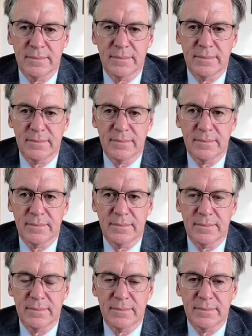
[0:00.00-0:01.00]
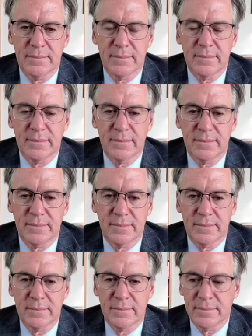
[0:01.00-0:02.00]

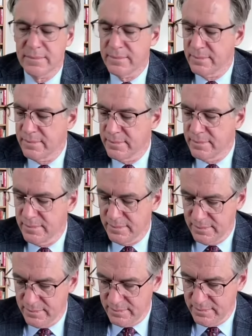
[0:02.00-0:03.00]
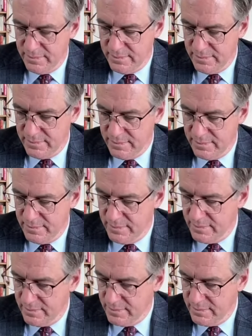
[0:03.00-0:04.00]

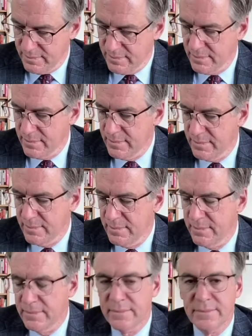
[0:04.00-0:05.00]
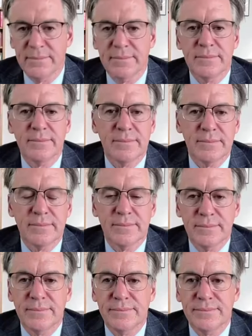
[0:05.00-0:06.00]

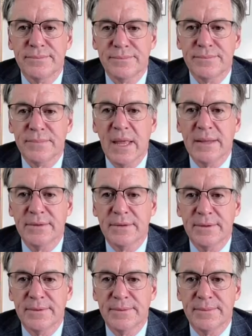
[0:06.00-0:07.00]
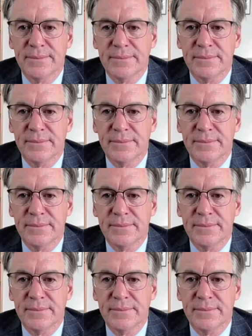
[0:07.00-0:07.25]
[no speech]